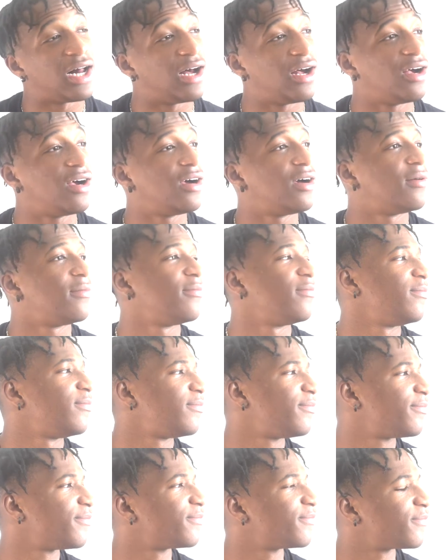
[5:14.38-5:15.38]
I
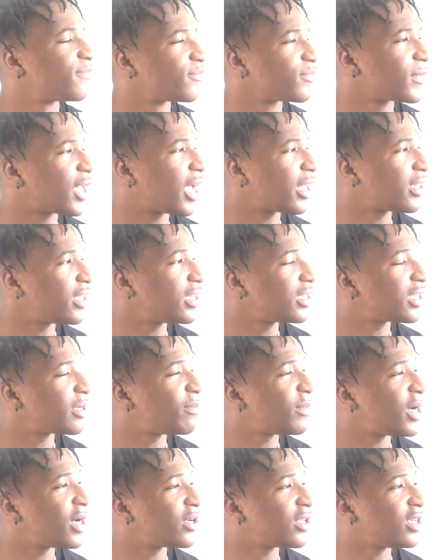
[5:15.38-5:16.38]
think that's
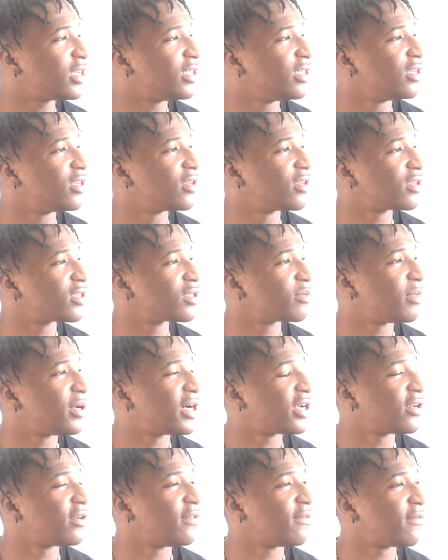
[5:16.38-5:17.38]
about it. That's
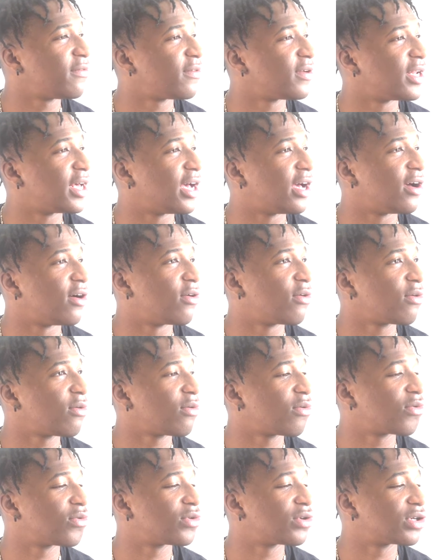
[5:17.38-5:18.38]
about it for now.
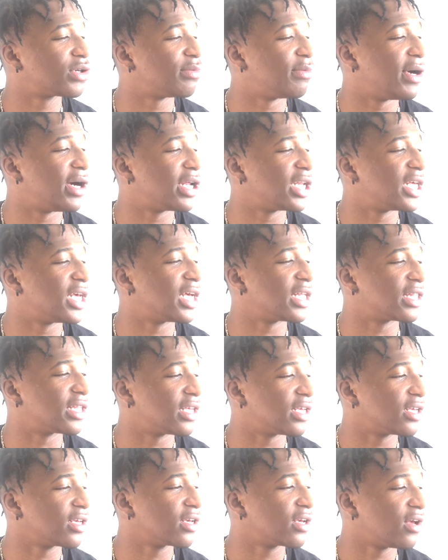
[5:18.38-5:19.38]
That's about it, I
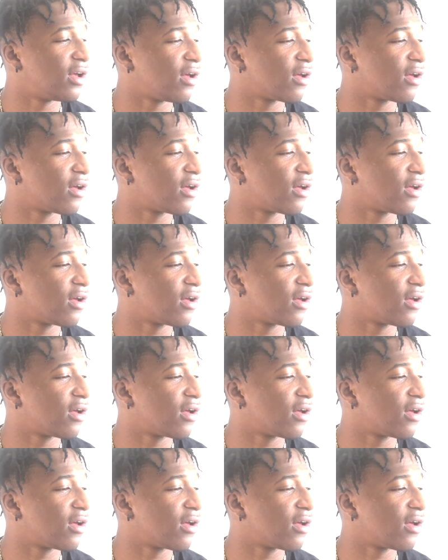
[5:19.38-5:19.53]
think.